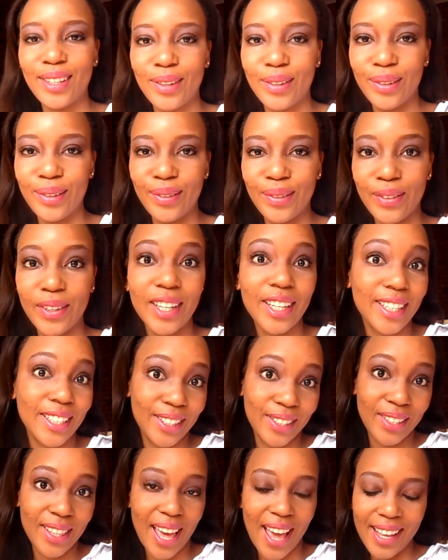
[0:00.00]
So we're
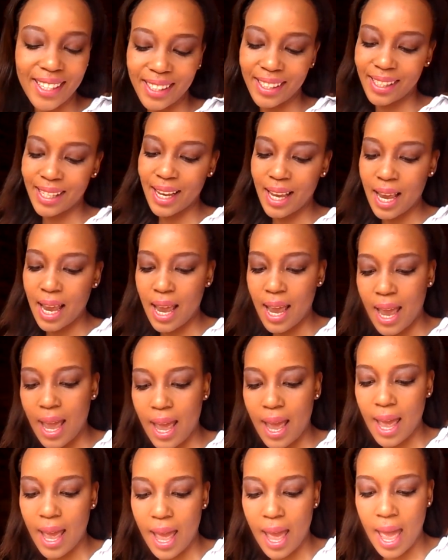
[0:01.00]
gonna do that
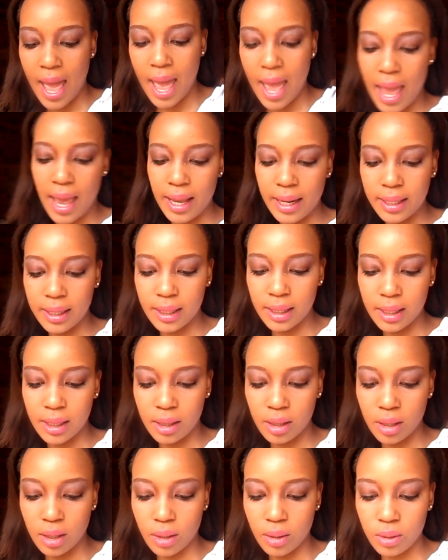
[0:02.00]

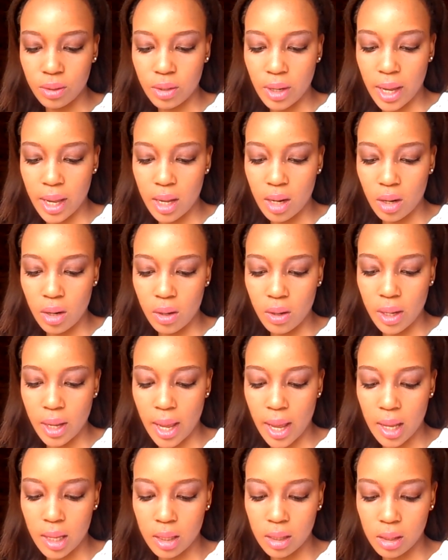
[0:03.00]
and, you know, try and
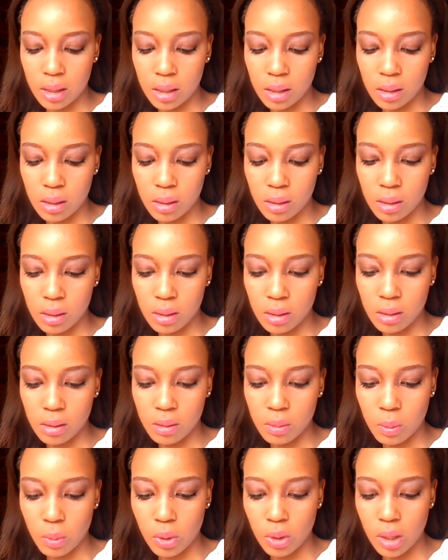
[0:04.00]
look as
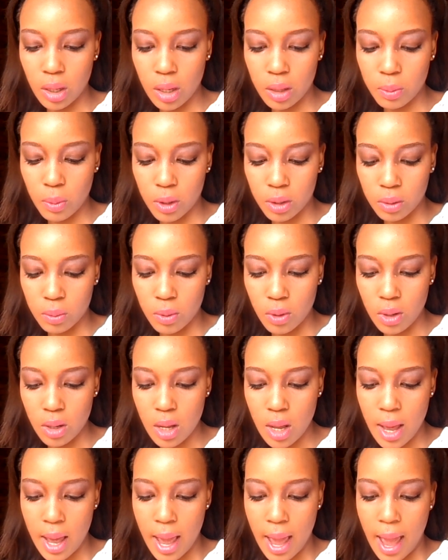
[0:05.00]
pretty as
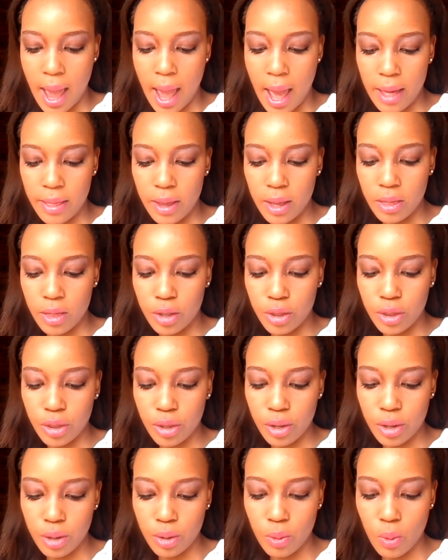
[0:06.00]
possible. And then
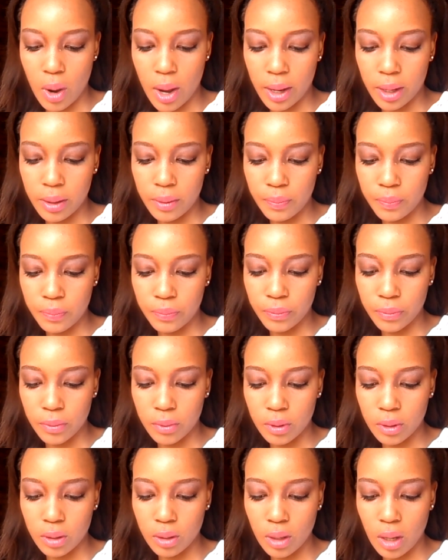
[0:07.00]
the third one,
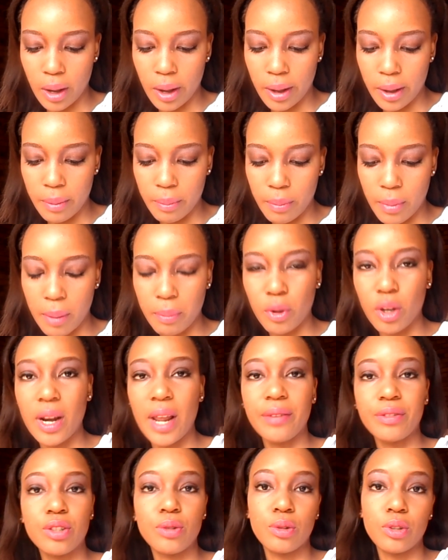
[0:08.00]
I'm
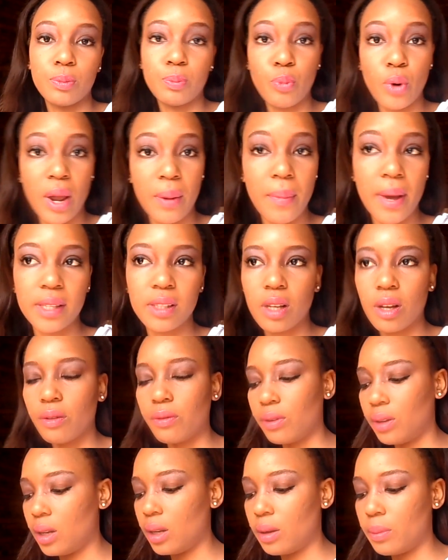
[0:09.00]
gonna have to spray
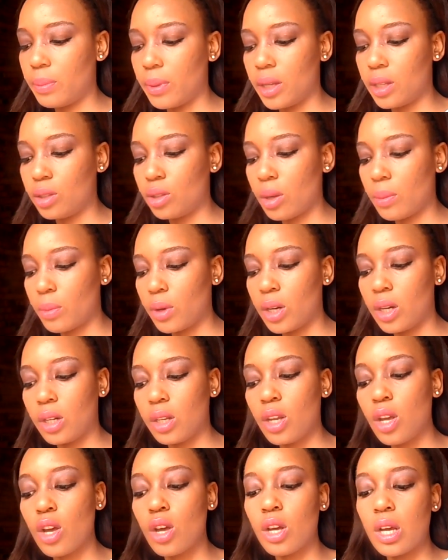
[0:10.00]
myself a little bit, so I'm
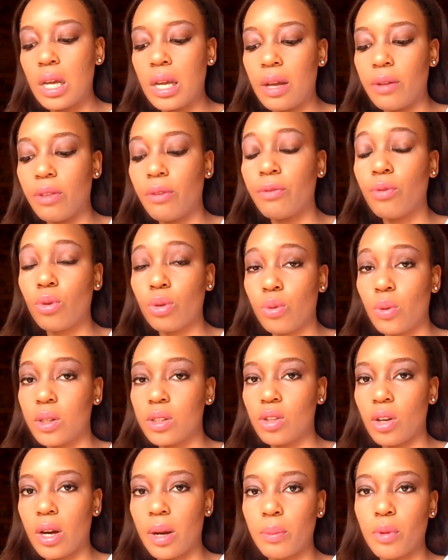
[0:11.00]
gonna. The fourth
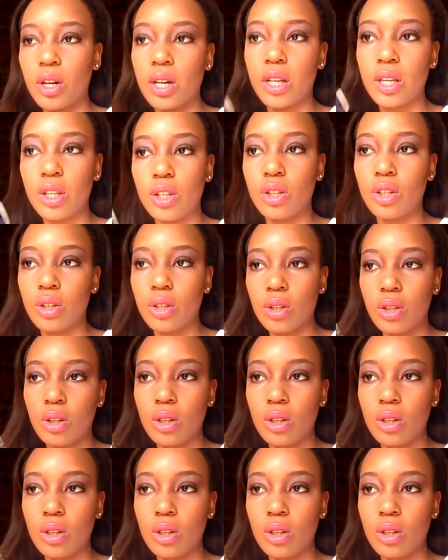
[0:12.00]
one, sorry, I'm gonna